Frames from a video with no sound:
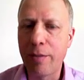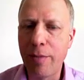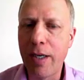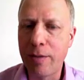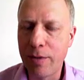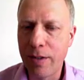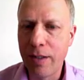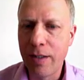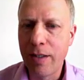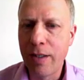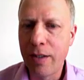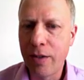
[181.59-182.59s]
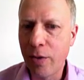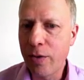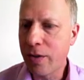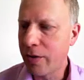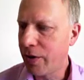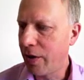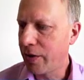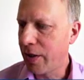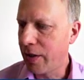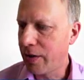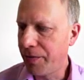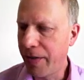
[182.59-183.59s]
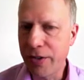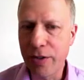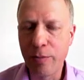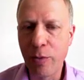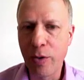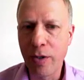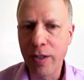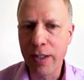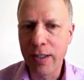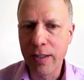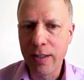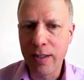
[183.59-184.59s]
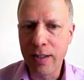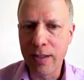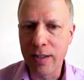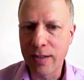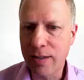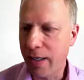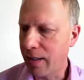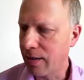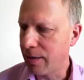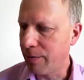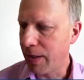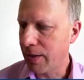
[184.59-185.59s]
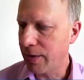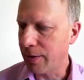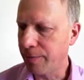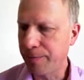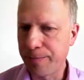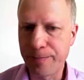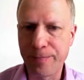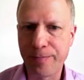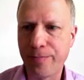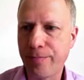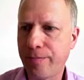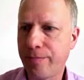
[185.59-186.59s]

We'll talk about local charge conservation more in the second semester.